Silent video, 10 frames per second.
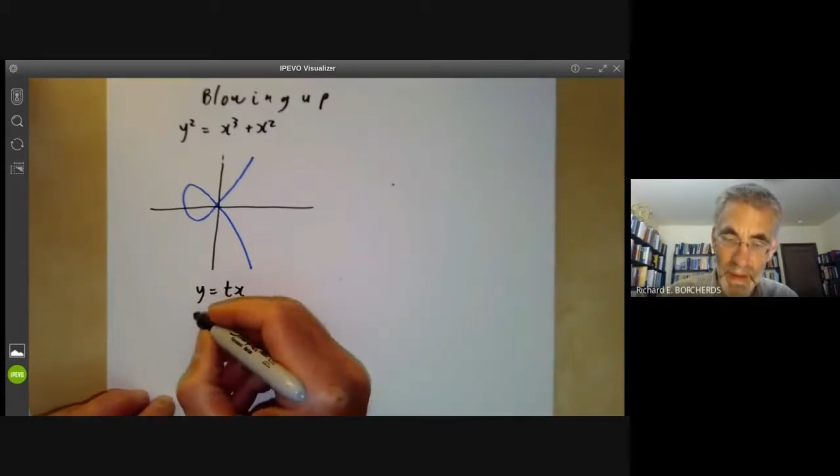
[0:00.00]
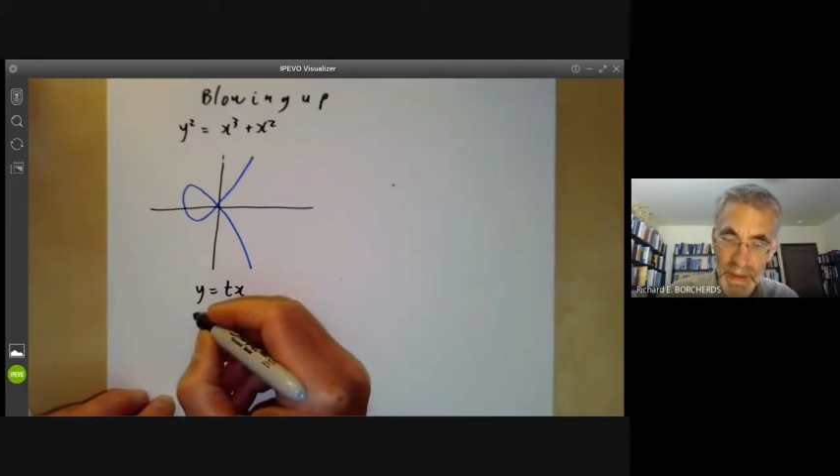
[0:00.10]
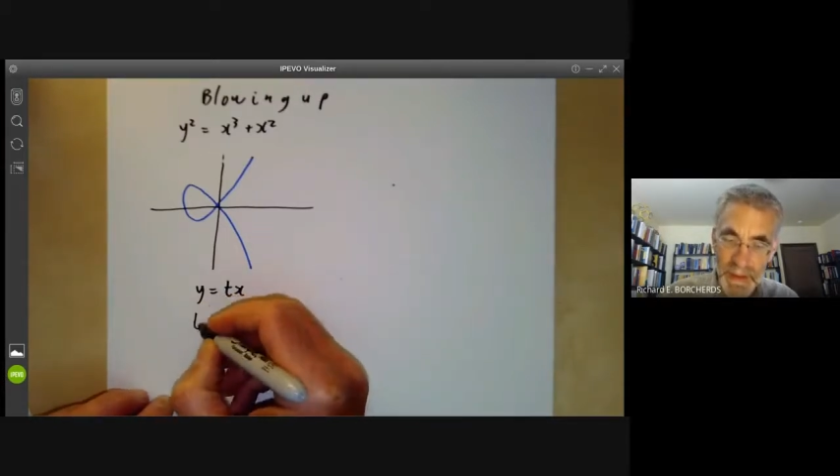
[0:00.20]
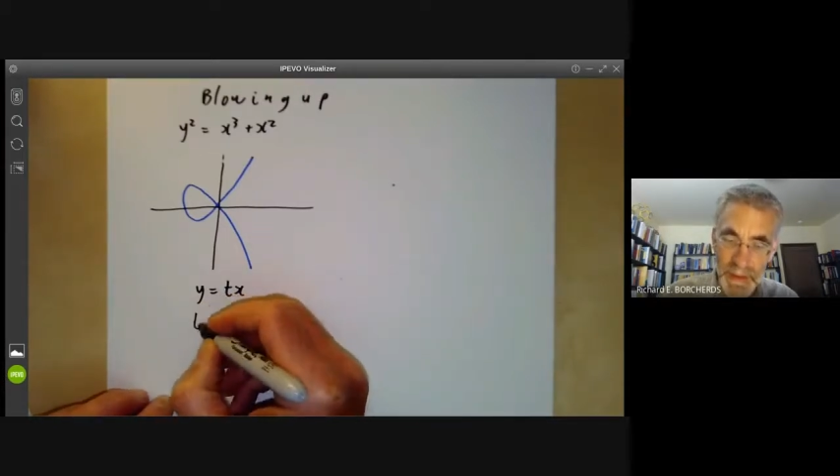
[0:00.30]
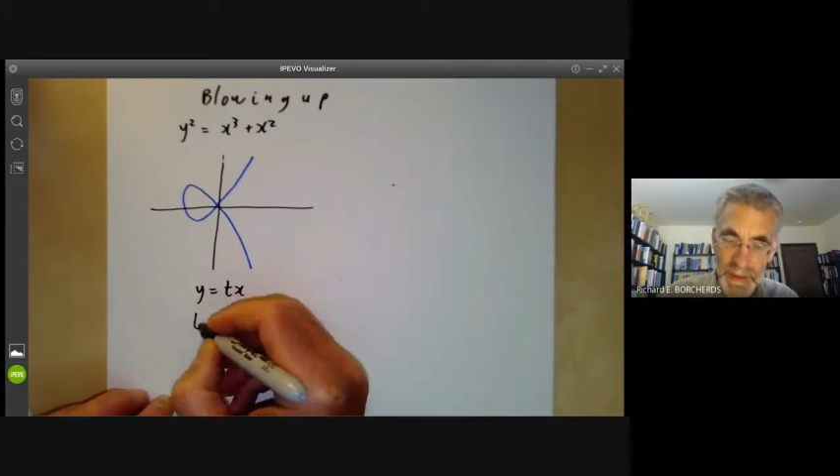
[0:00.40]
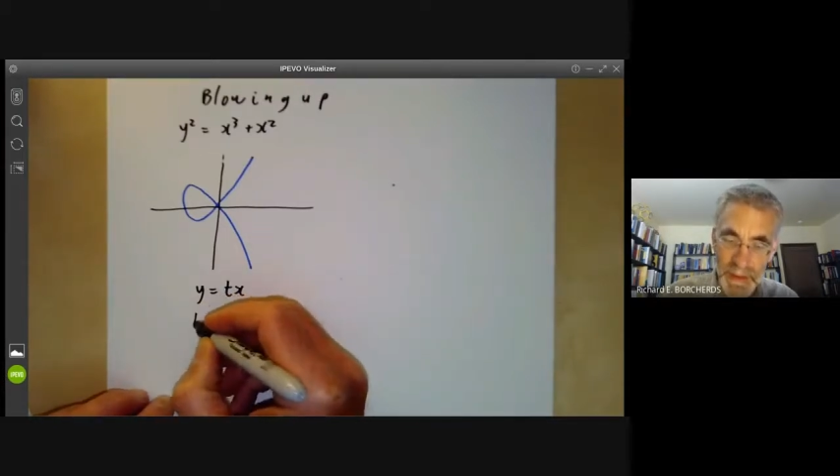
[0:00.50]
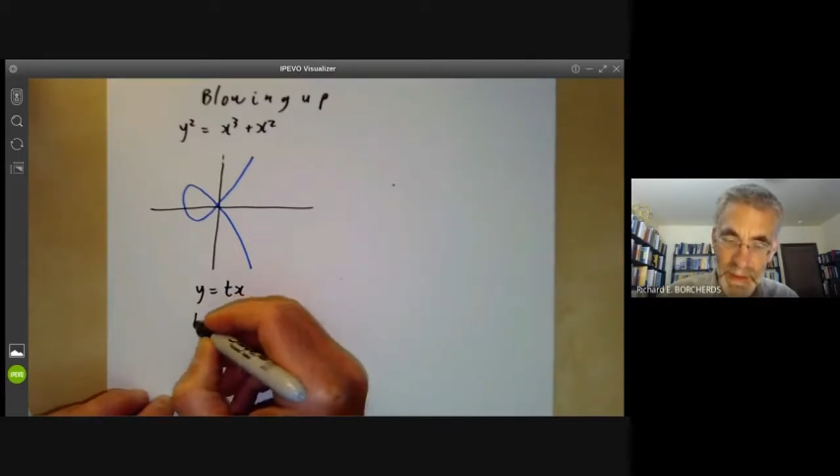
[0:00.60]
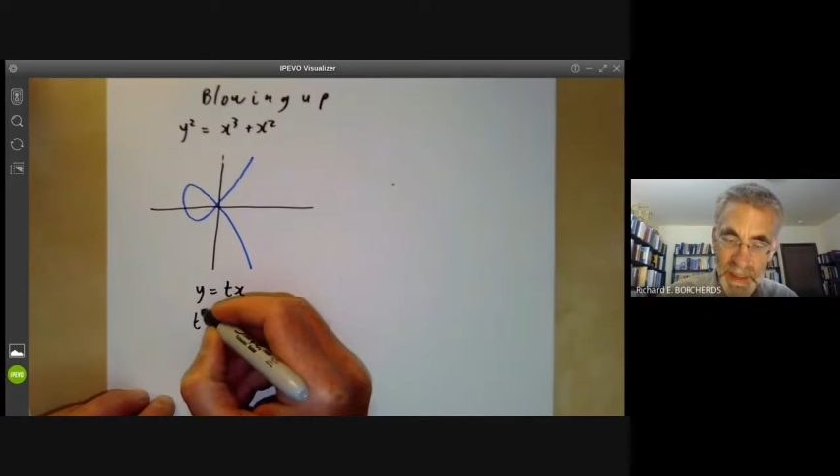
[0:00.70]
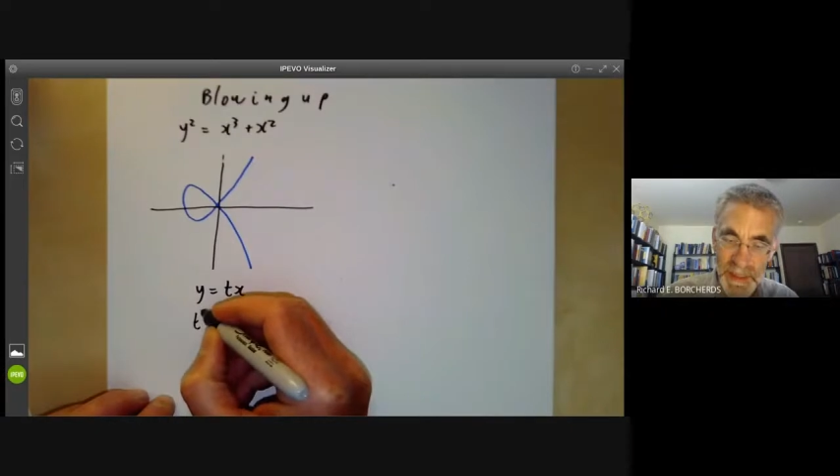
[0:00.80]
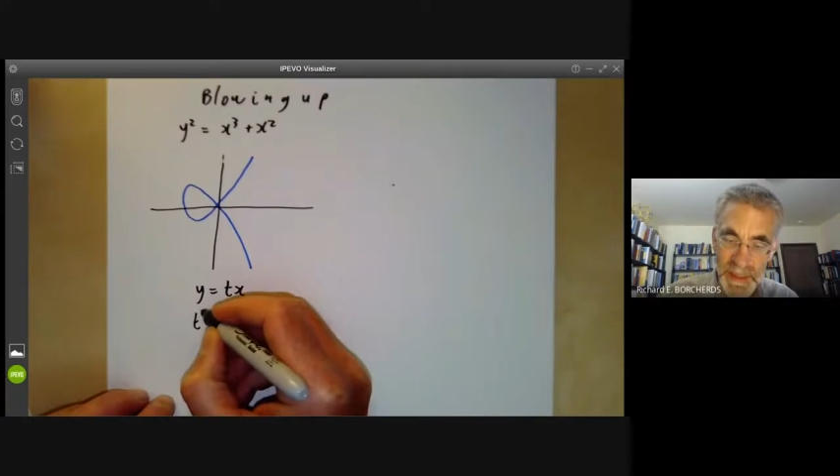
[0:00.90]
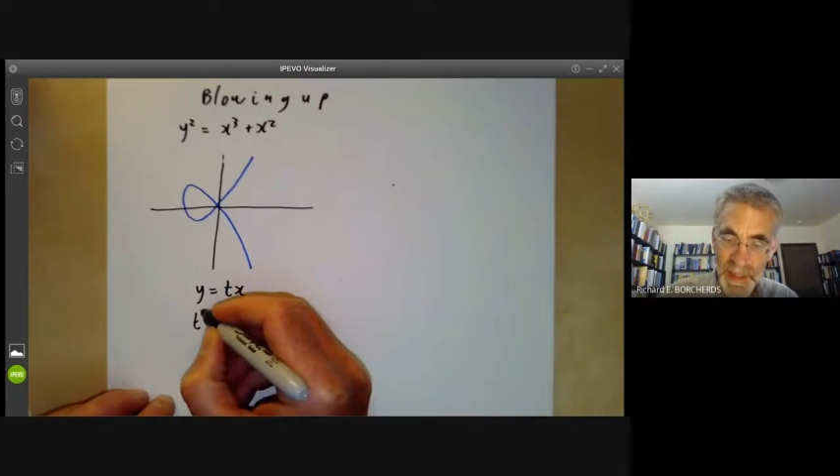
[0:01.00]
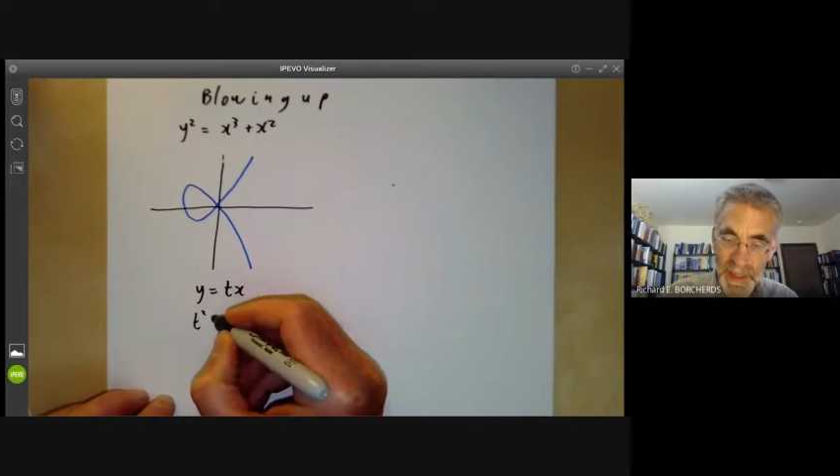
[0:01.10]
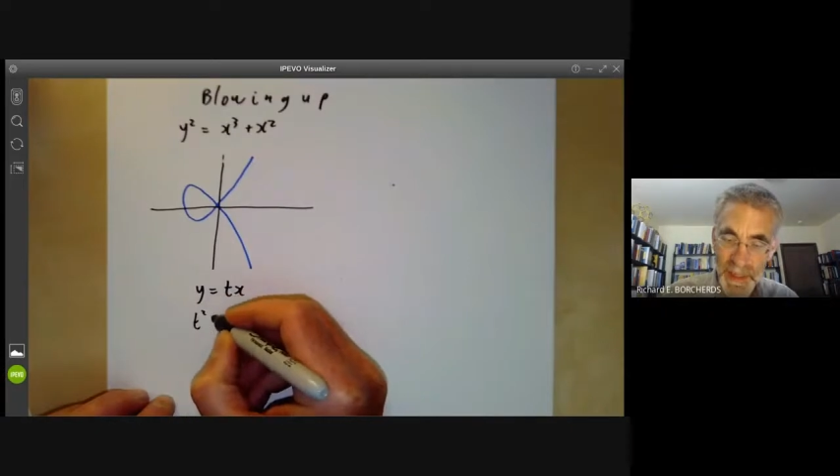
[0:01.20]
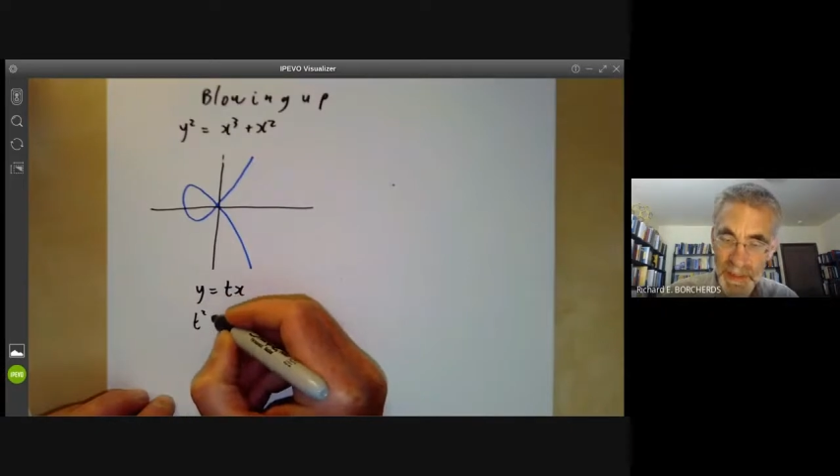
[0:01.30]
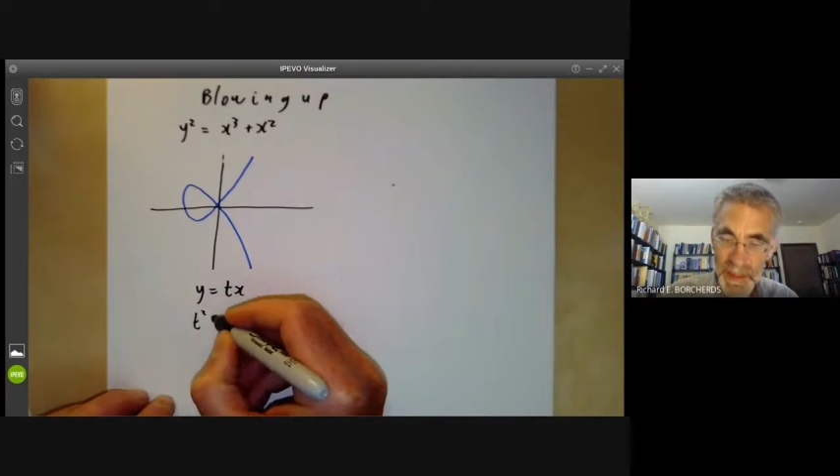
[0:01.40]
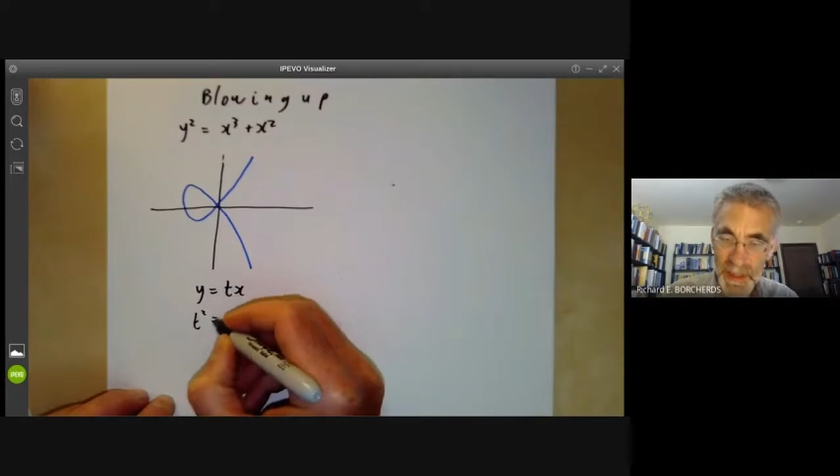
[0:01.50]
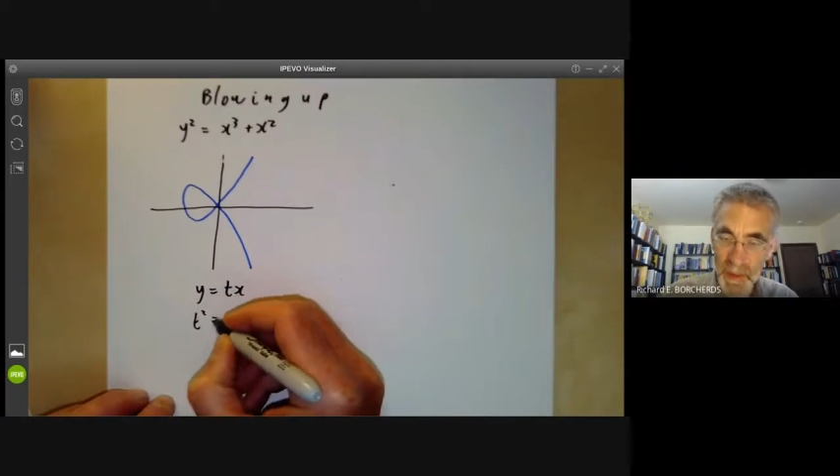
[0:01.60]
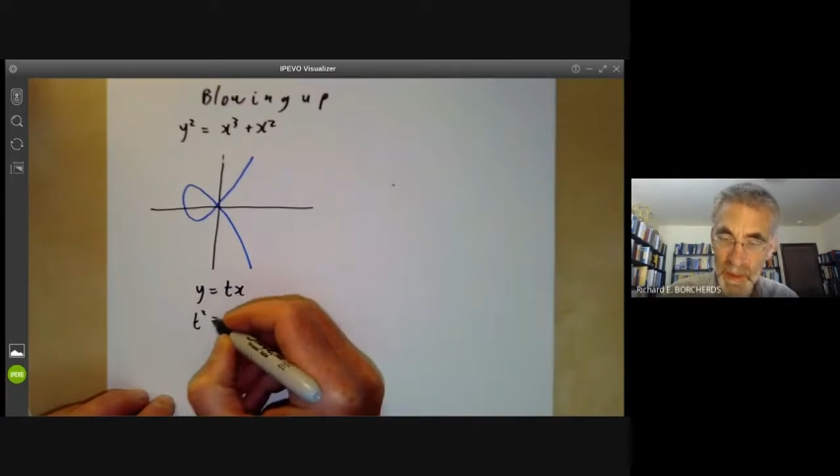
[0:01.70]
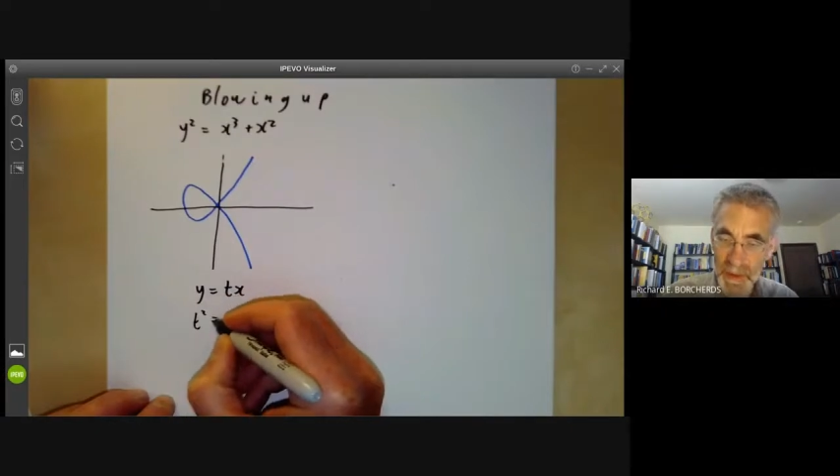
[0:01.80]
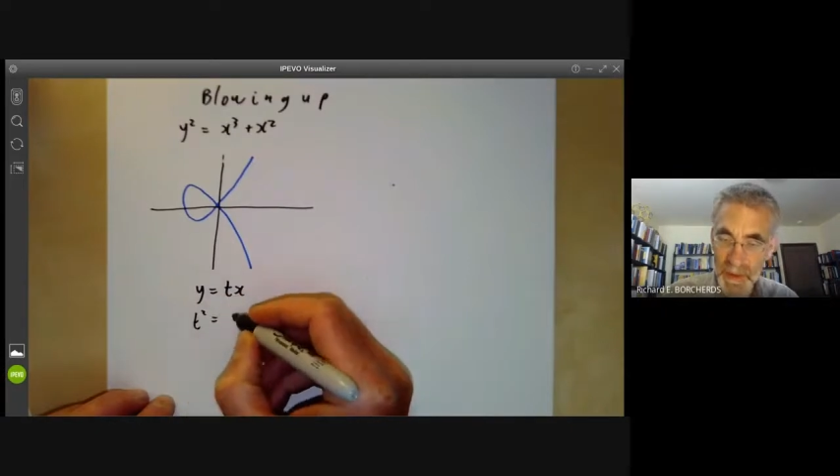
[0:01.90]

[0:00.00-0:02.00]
squared equals